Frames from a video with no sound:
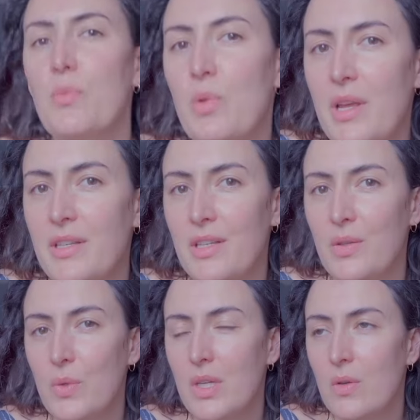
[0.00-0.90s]
place
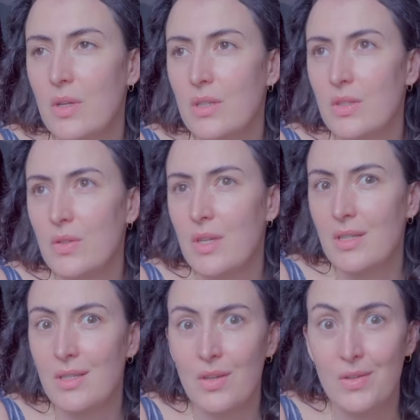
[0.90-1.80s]
and we're going to
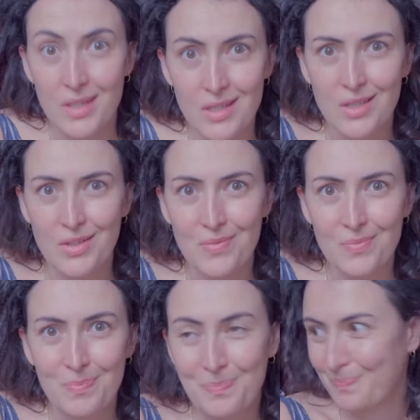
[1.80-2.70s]
get a kitten
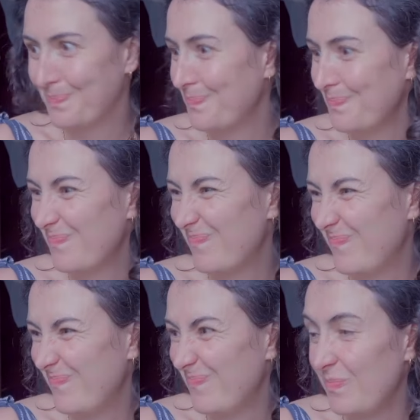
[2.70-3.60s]

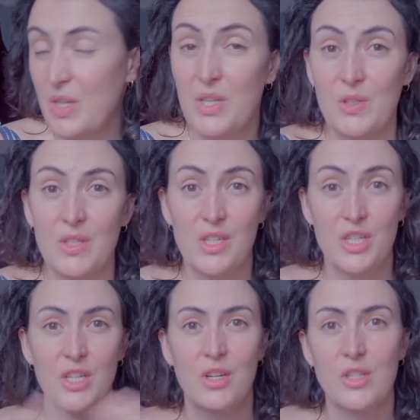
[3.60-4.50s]
because
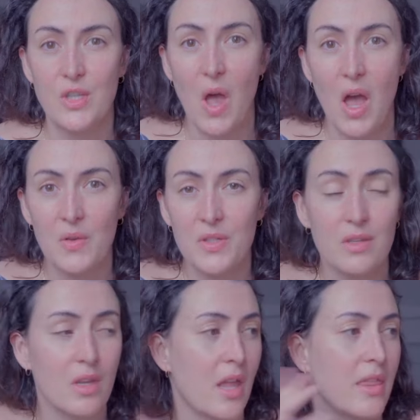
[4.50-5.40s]
she got the house
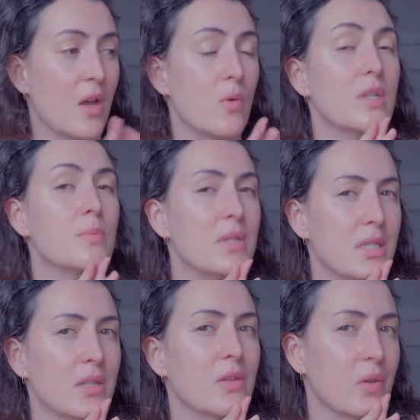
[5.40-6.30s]
and now is
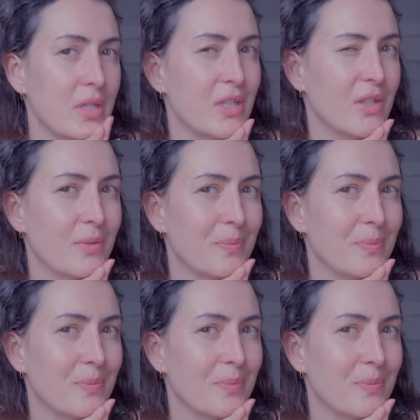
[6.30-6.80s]
missing the kitten